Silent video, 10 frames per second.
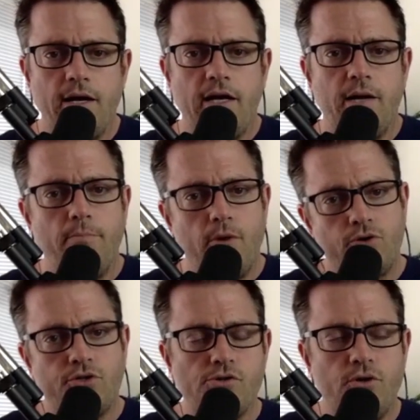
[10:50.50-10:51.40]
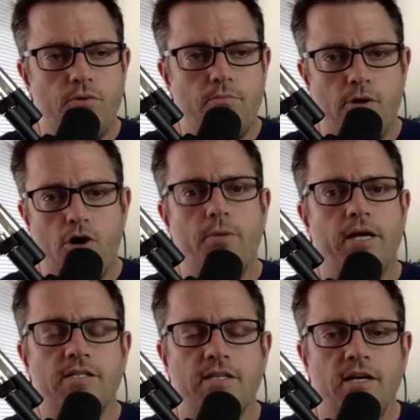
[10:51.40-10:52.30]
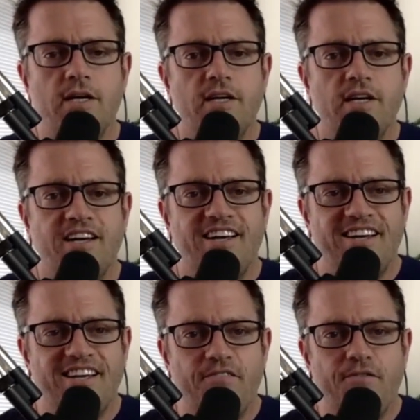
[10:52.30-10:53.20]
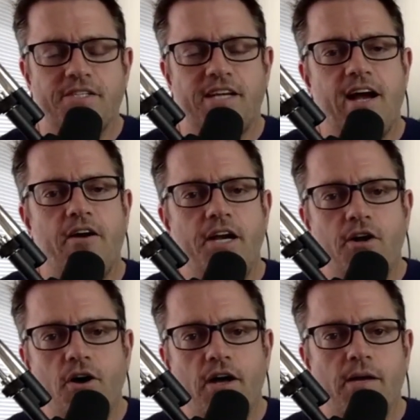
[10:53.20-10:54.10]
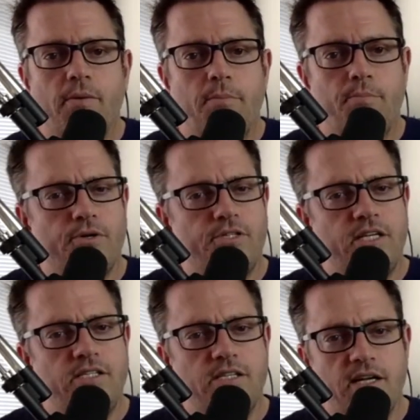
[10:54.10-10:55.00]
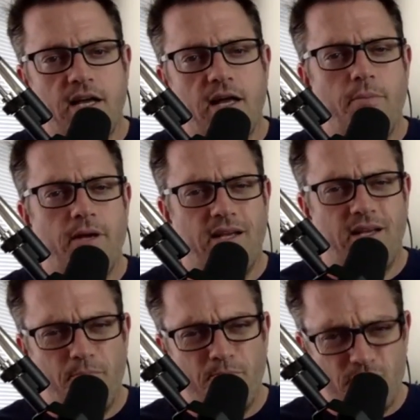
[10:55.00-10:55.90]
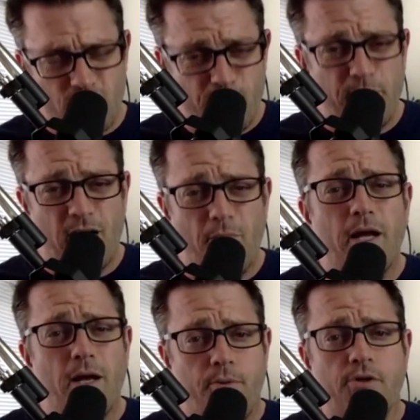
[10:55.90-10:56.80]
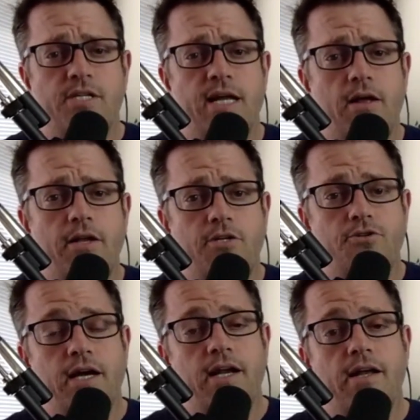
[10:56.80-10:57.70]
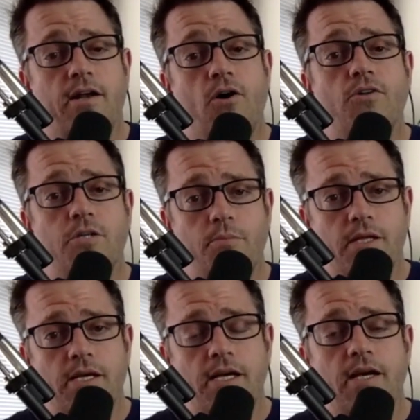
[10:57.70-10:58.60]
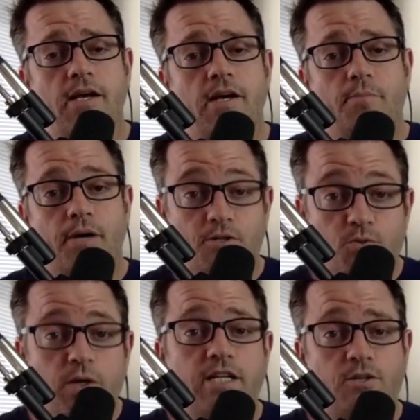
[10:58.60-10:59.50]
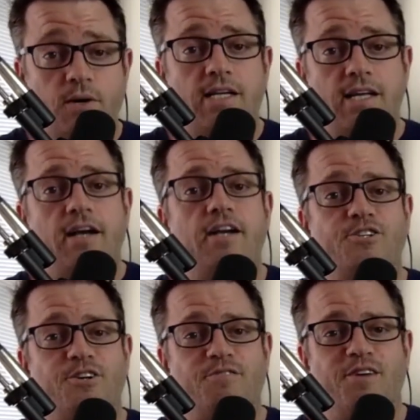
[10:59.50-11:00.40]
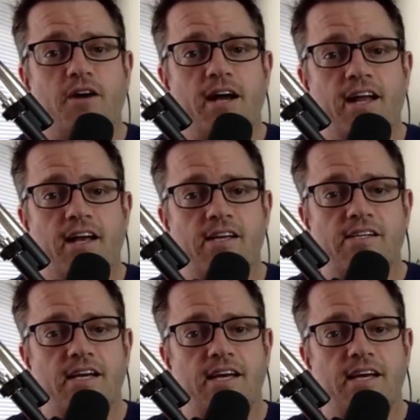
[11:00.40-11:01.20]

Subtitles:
an emotional moment, if it's carried on, it persists, and it can become like a personality trait. And ultimately, because we do identity shifting, right? It can